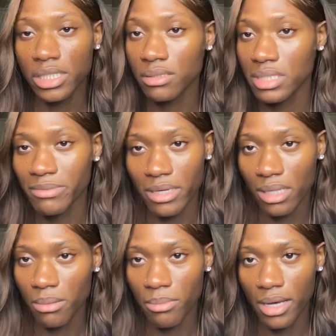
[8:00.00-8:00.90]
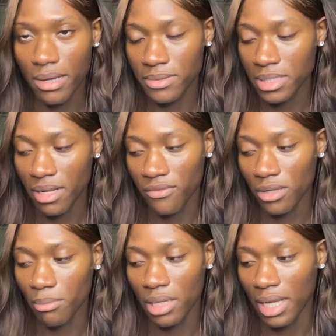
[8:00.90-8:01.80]
on his brother a little more. I was in there for a
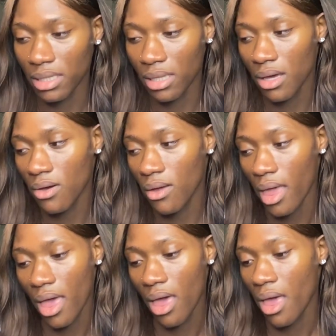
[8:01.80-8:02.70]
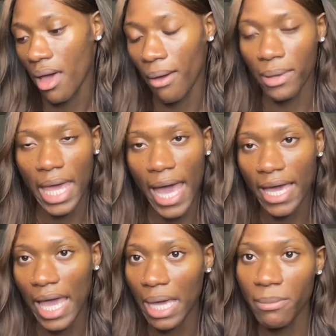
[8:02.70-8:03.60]
little minute, he locked the door we I
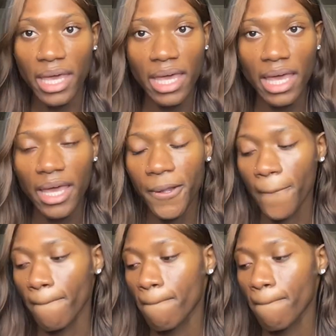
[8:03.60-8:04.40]
came in,